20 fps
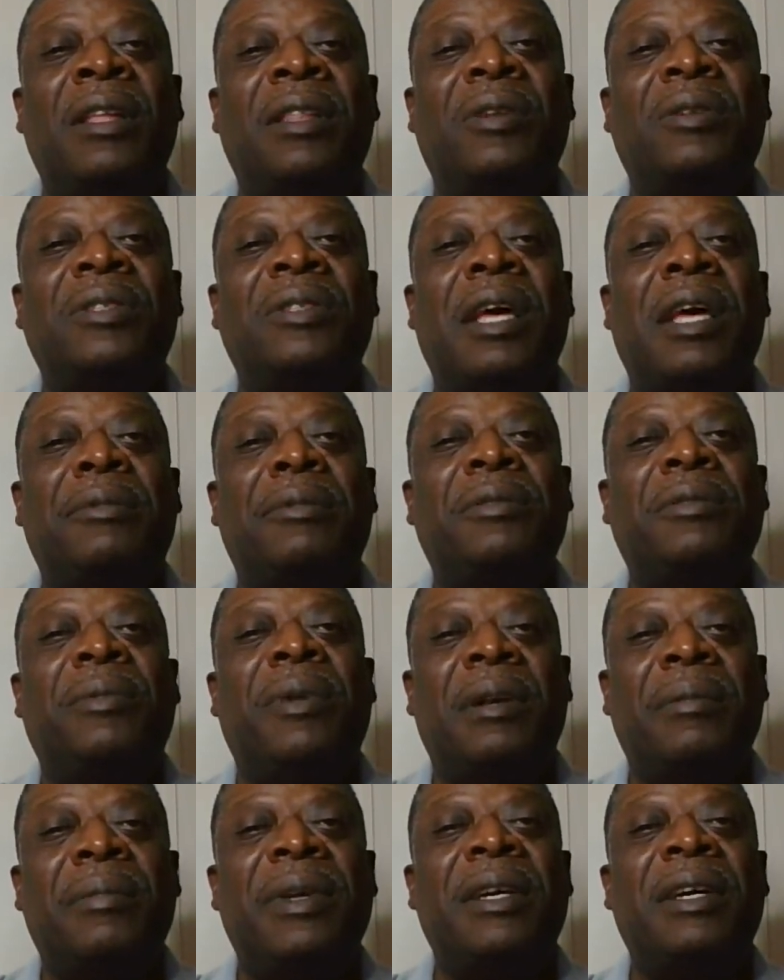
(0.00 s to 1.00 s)
those animals
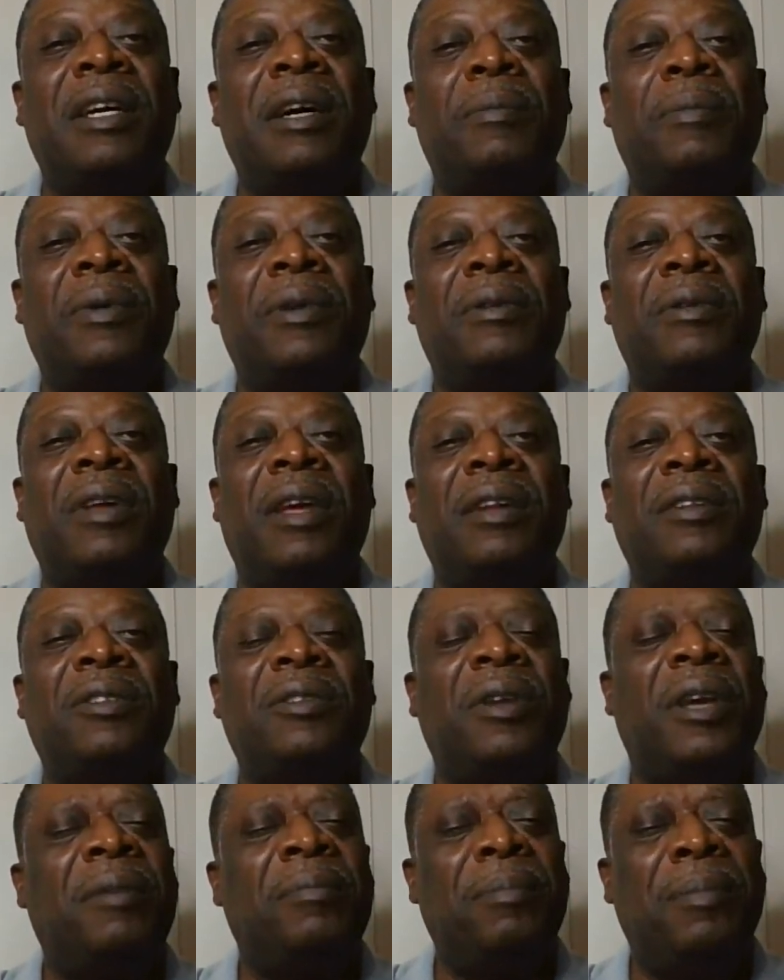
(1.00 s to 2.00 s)
better be up and,
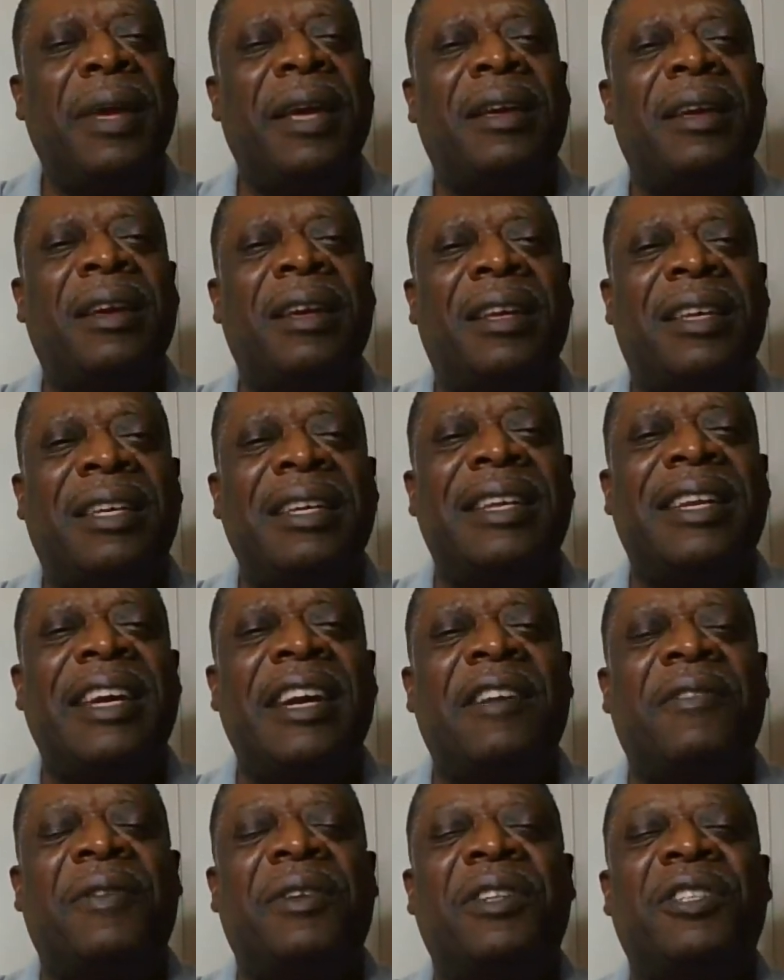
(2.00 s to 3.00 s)
and, and making good
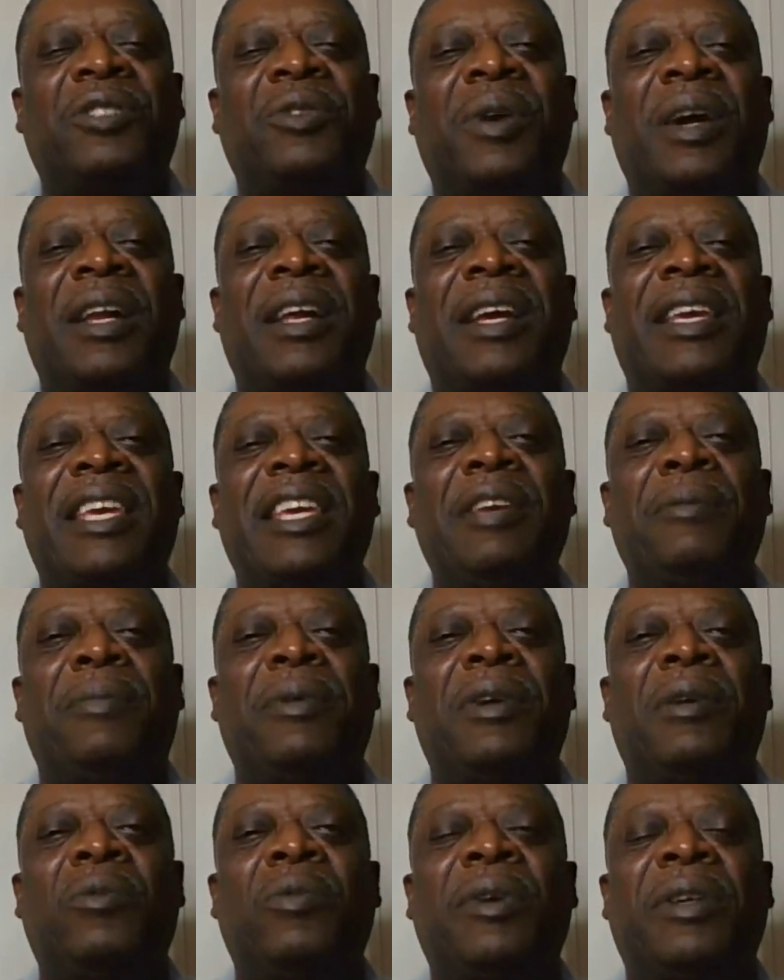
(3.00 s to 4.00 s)
effort to try to keep
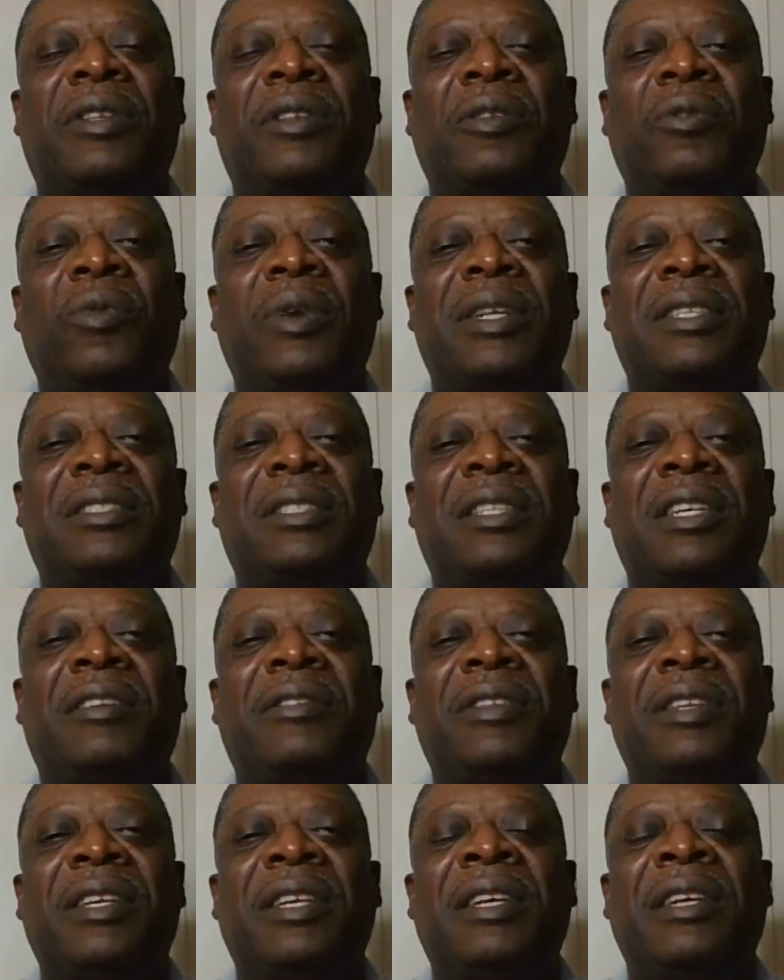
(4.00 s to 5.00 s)
up with the rest
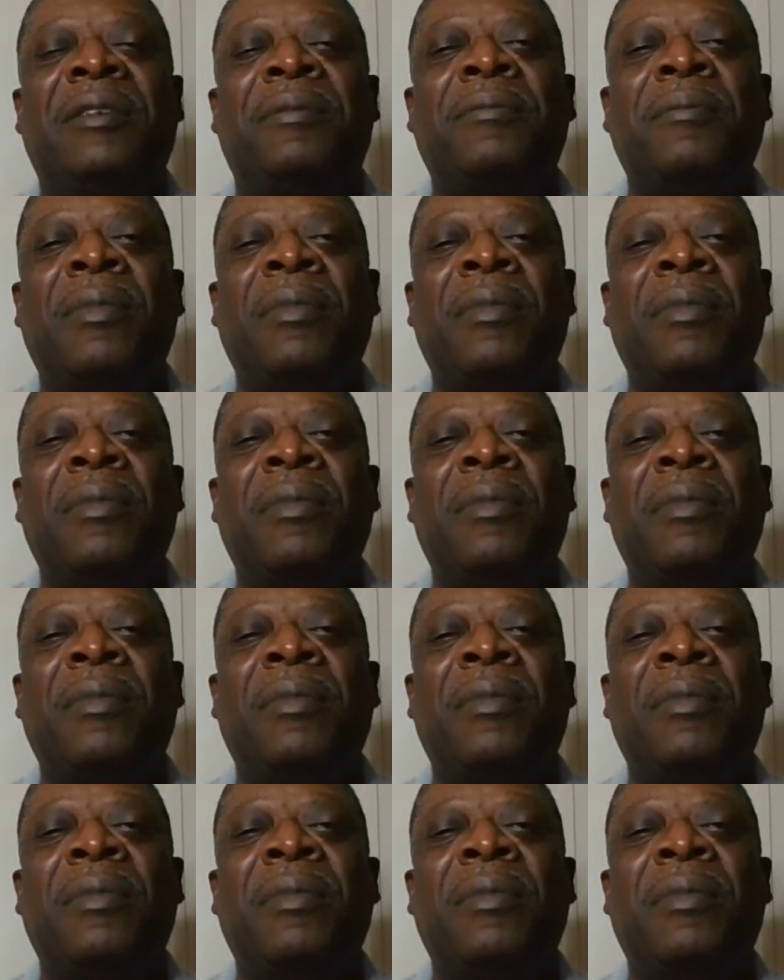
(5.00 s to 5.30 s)
of the